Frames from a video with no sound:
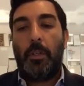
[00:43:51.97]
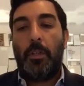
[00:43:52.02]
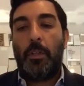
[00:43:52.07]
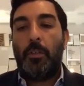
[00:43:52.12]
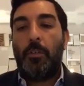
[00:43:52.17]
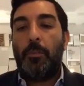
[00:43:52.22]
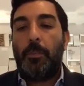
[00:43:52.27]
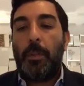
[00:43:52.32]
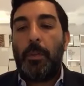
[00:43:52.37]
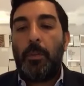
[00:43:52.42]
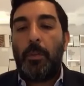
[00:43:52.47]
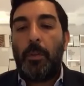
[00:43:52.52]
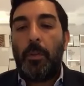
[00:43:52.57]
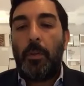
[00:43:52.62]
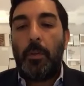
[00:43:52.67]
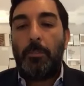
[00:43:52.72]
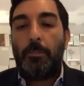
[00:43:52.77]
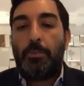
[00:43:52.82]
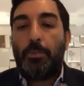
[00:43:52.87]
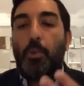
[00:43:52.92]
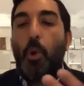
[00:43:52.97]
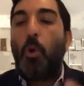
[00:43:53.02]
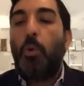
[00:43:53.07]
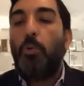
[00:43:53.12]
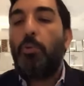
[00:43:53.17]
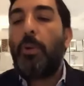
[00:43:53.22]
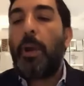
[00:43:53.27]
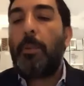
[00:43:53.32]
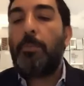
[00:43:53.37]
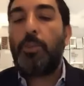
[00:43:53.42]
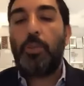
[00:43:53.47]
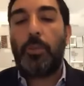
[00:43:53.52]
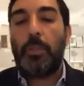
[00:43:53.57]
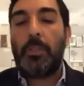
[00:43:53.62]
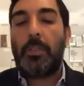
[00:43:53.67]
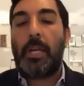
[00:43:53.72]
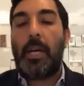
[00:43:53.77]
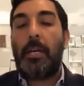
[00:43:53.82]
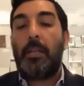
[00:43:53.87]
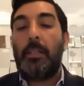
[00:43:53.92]
You've been programmed your
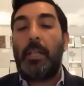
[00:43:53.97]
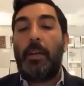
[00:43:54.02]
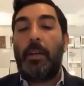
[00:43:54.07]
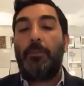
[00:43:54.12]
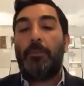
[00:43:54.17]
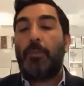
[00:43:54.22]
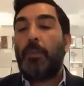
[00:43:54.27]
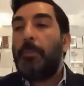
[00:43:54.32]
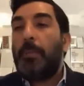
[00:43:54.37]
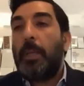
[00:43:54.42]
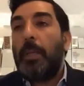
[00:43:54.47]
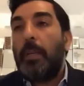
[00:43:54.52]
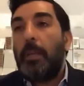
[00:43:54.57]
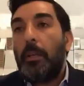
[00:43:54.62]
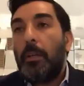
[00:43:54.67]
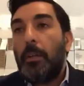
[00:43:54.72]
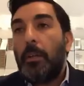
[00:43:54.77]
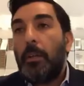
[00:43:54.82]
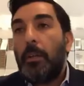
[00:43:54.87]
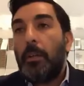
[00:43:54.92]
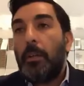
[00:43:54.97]
entire life to be.